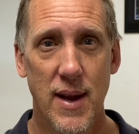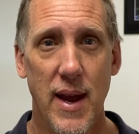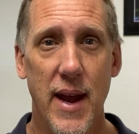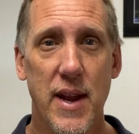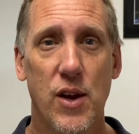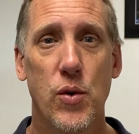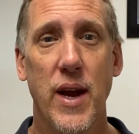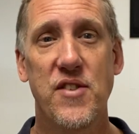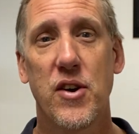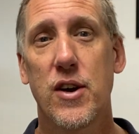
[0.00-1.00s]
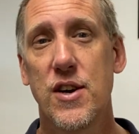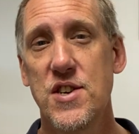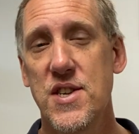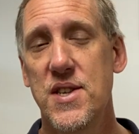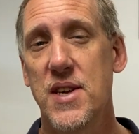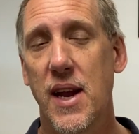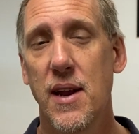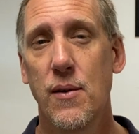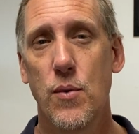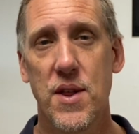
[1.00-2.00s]
and it creates urgency
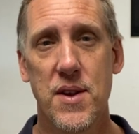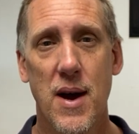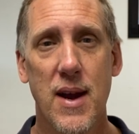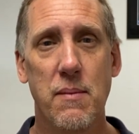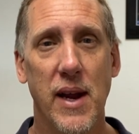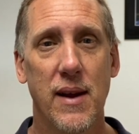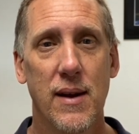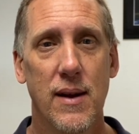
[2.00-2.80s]
with timing.